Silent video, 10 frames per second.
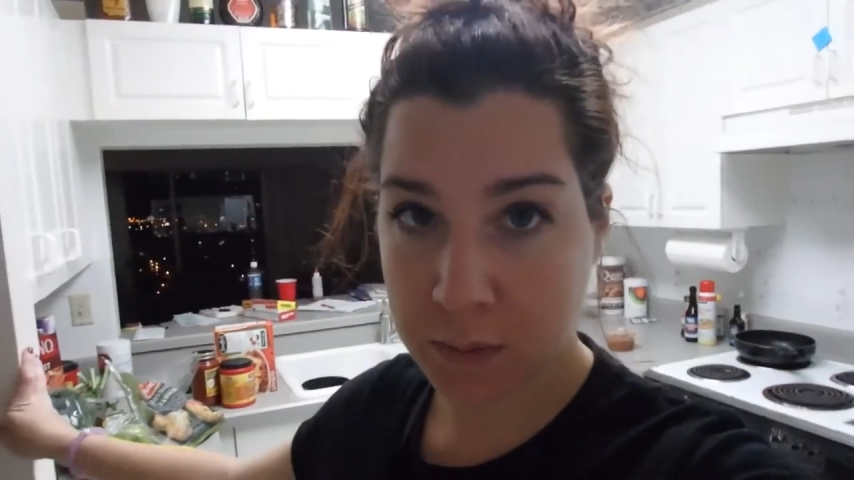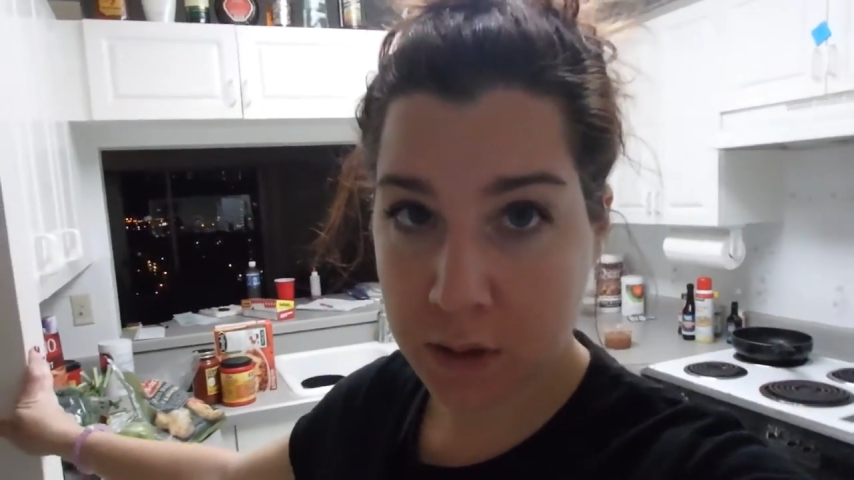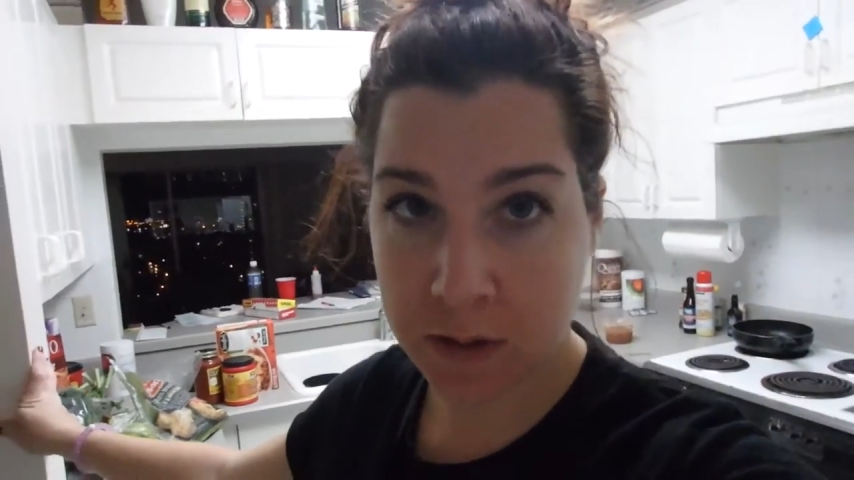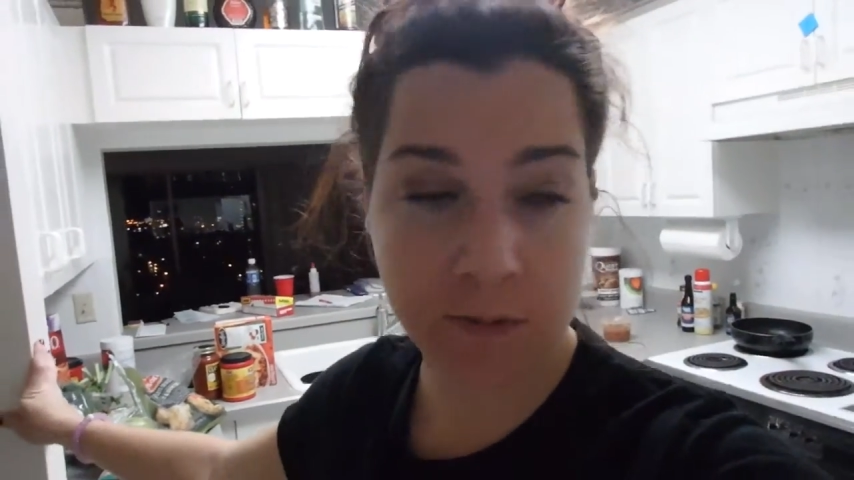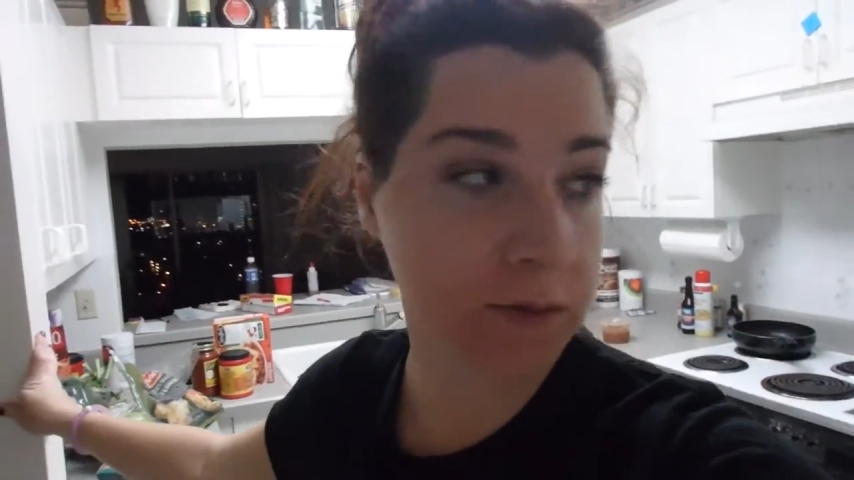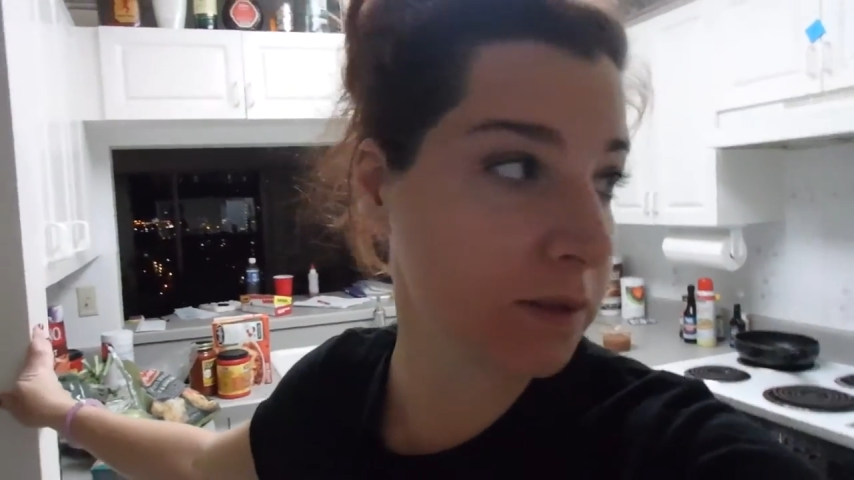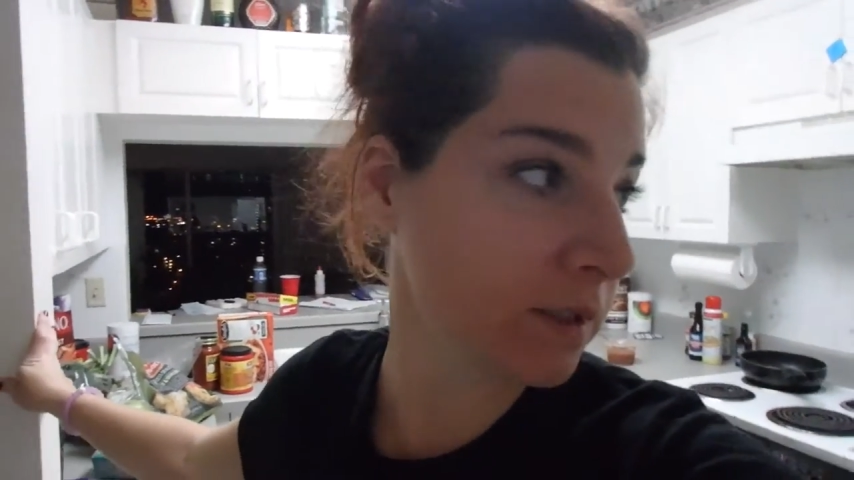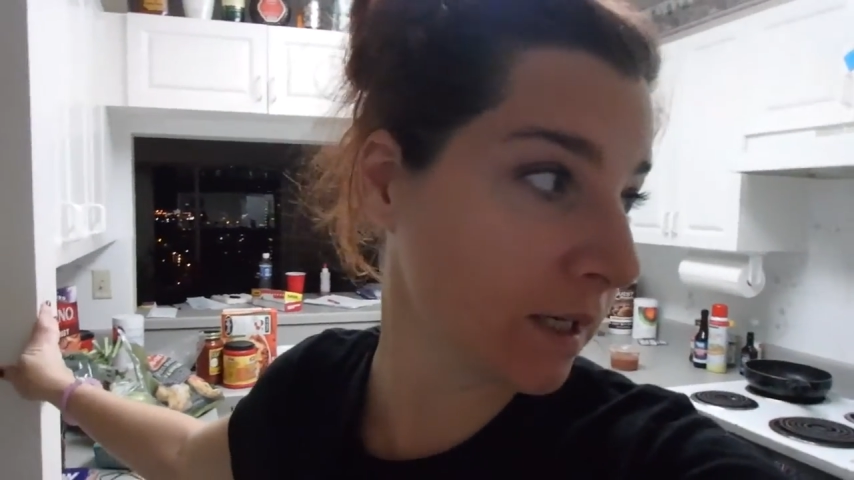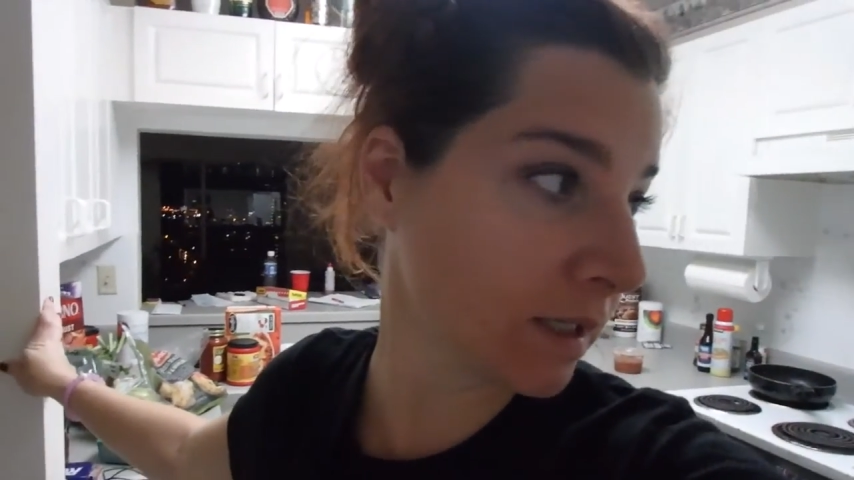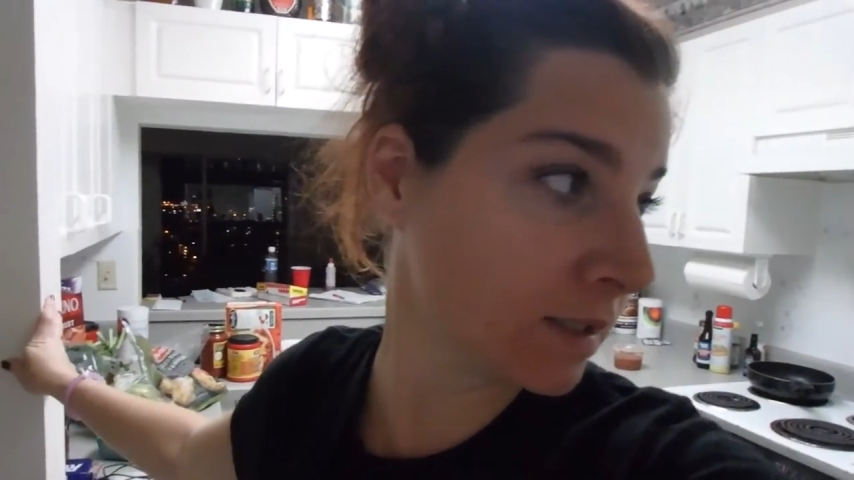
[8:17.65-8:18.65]
meals for the
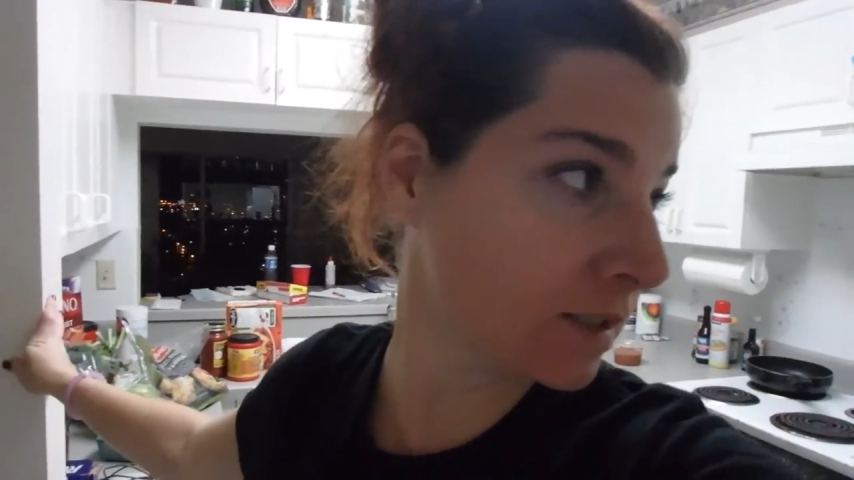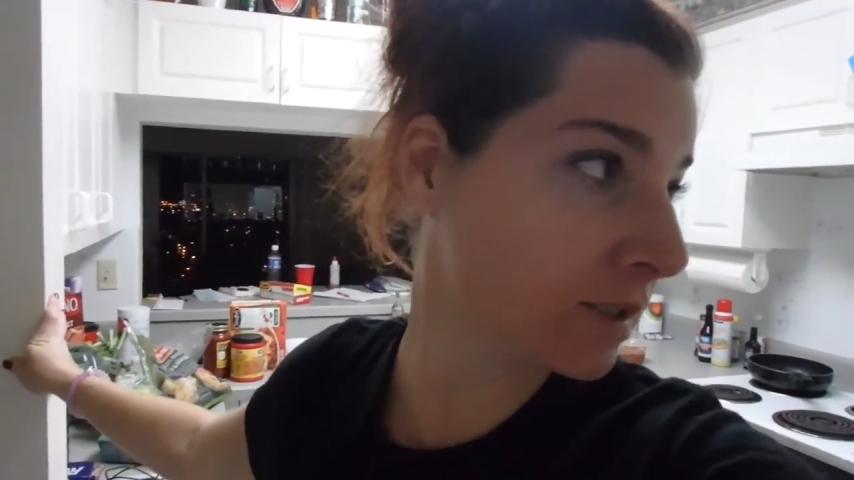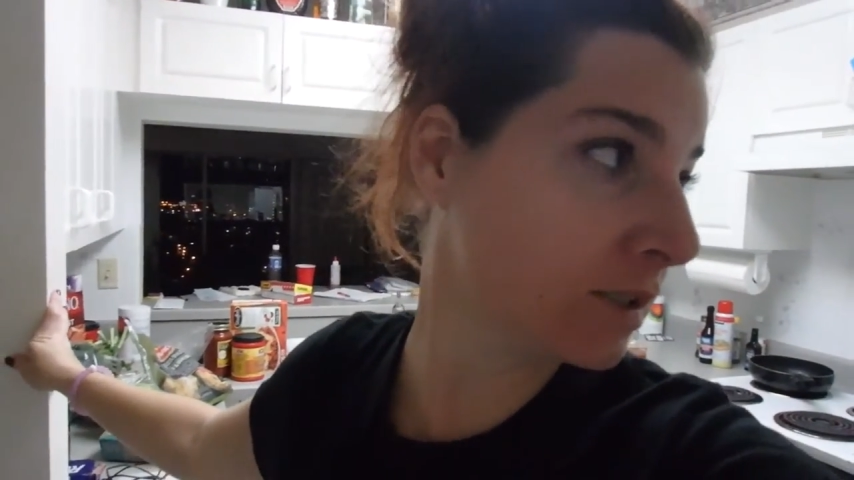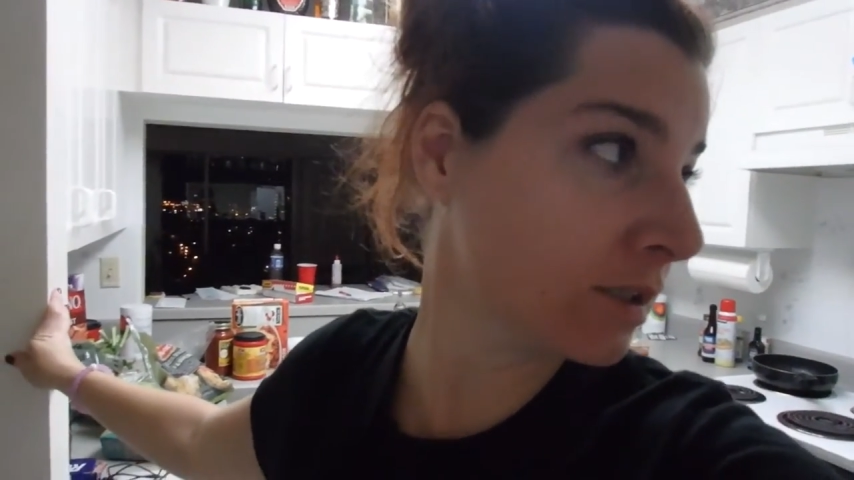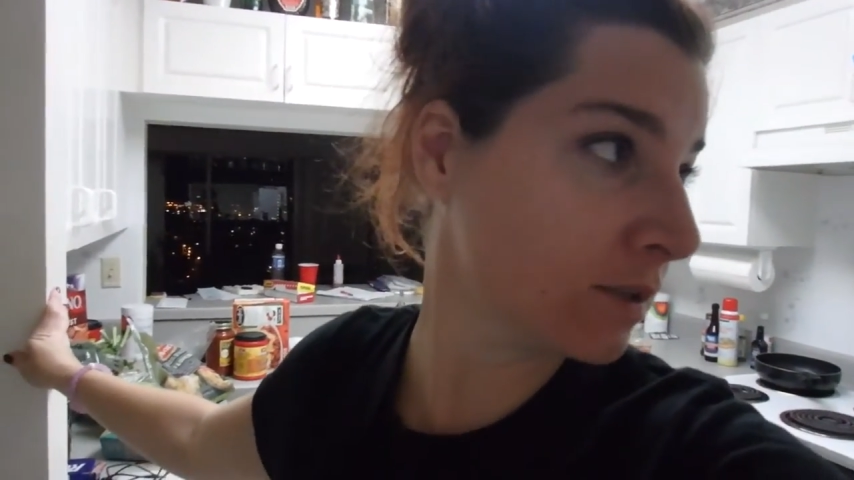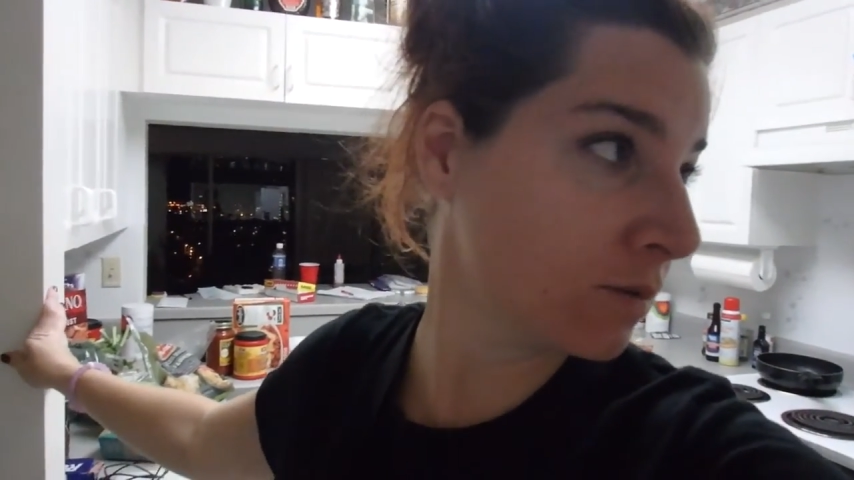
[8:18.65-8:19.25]
next